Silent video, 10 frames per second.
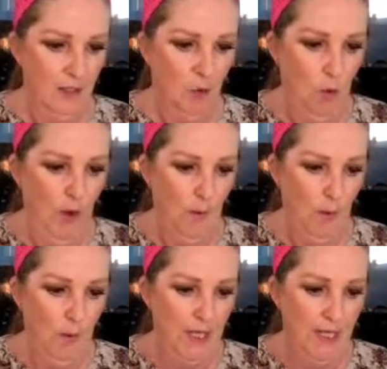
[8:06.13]
quite a
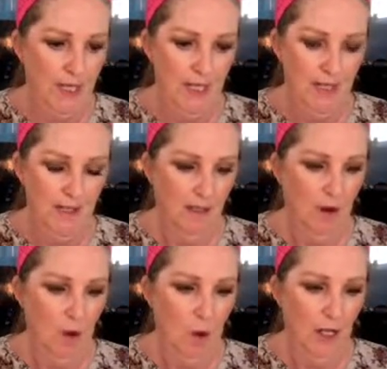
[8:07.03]
pretty,
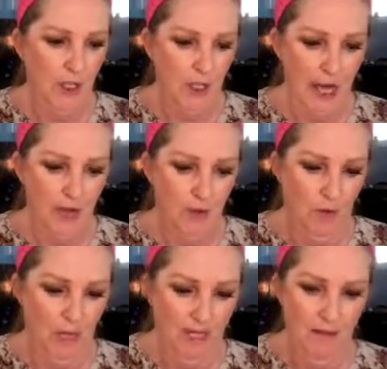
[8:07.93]
not quite a jade
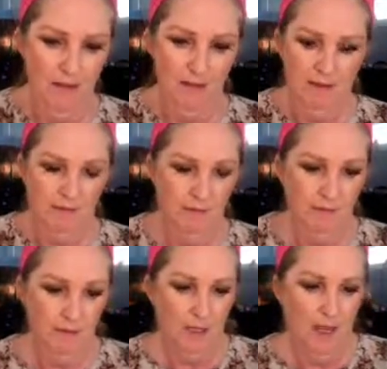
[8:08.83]
green.
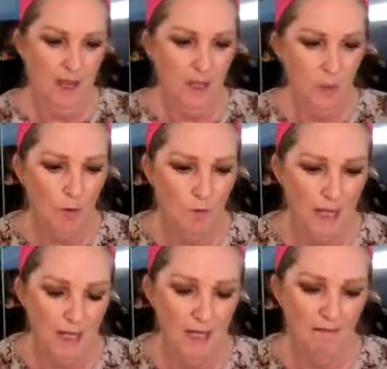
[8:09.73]
I guess it would
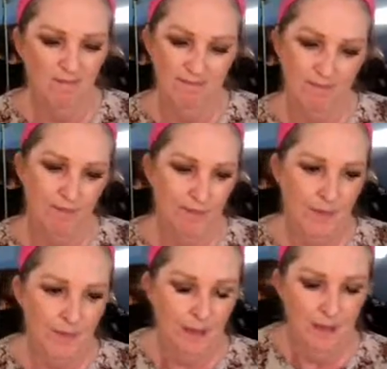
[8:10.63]
be a,
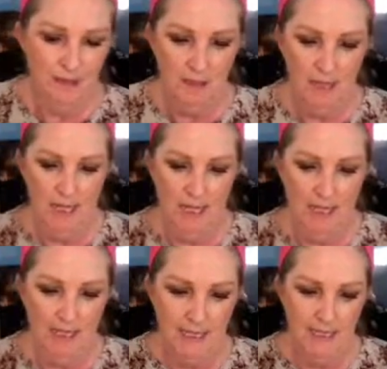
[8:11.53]
yeah,
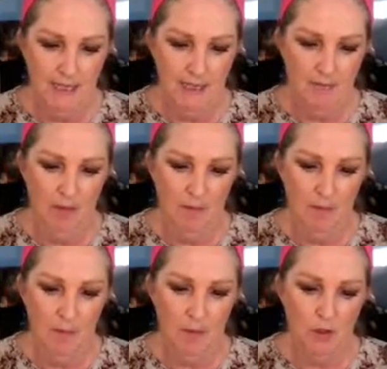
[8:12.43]
it's a
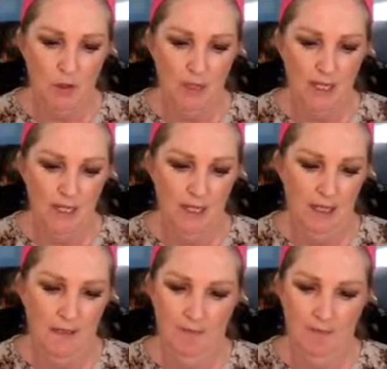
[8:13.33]
mix between a